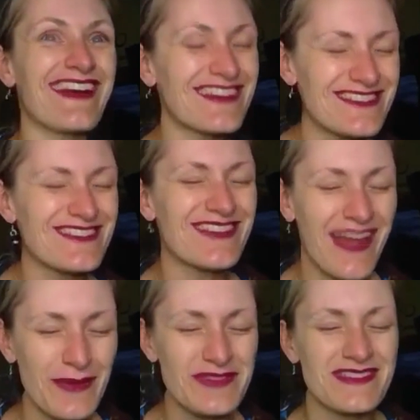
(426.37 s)
I can do
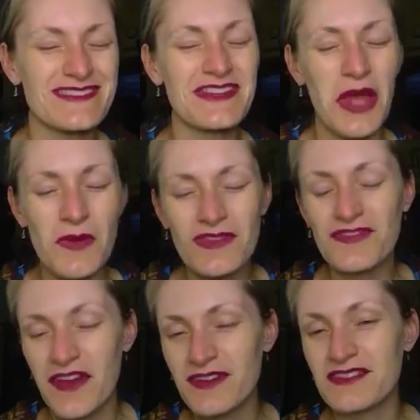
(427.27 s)
captions to go with the
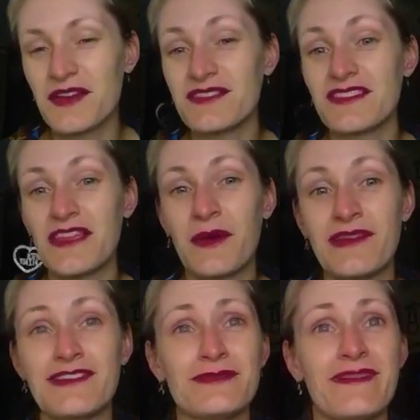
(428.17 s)
photos to go
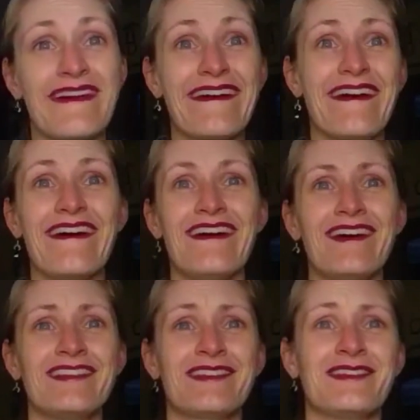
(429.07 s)
into my
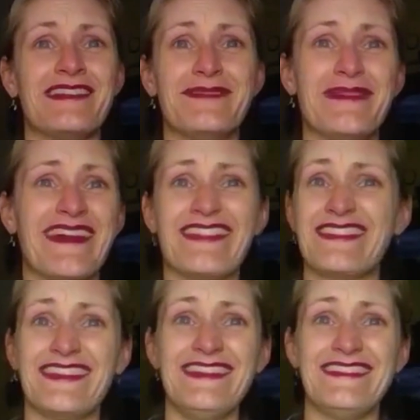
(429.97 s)
article in the
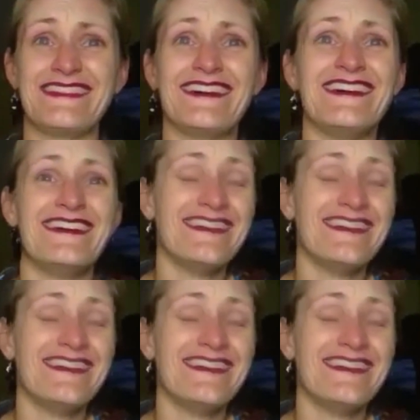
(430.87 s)
magazine.